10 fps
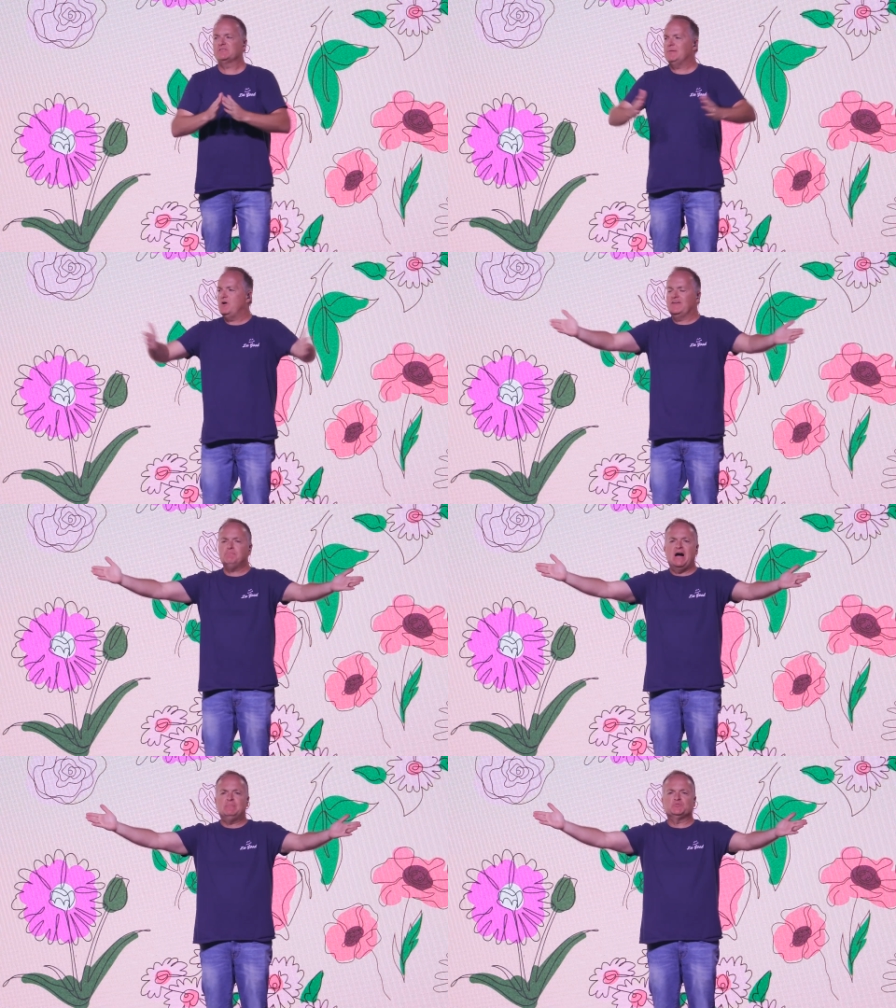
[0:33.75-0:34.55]
Come on, give
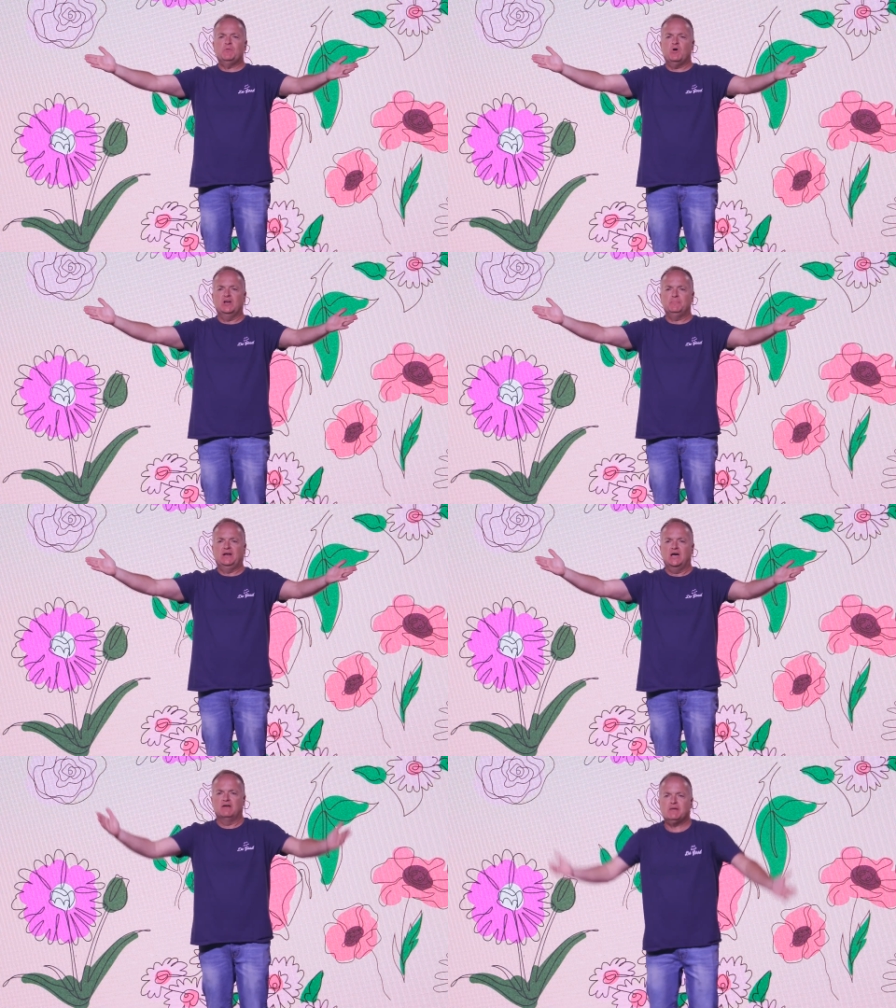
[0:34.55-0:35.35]
mamas one more little bit
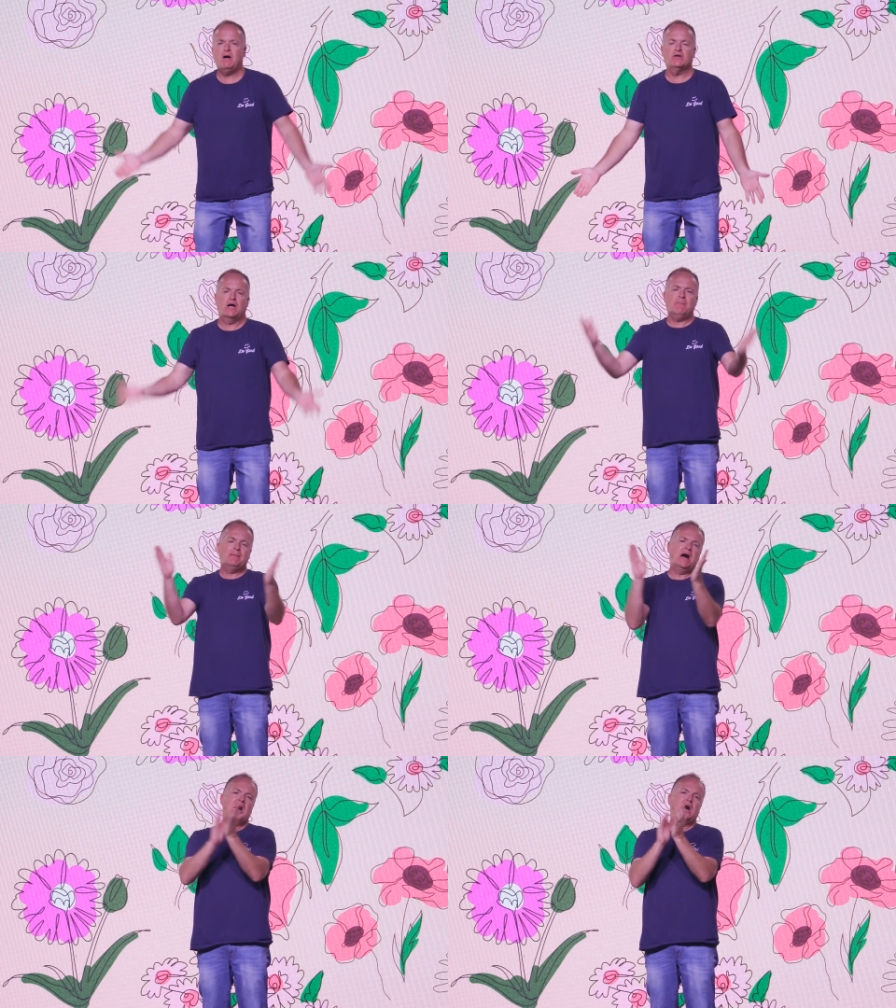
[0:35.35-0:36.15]
of love. Come on, y'all,
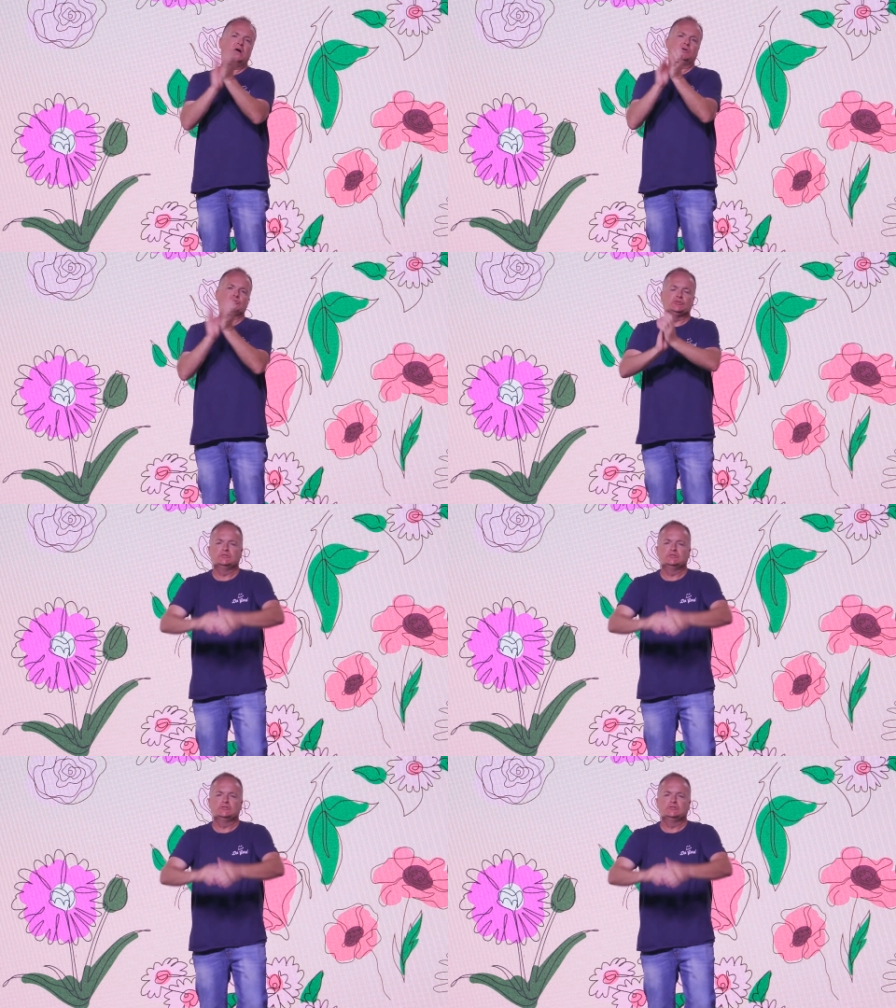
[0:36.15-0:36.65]
mamas!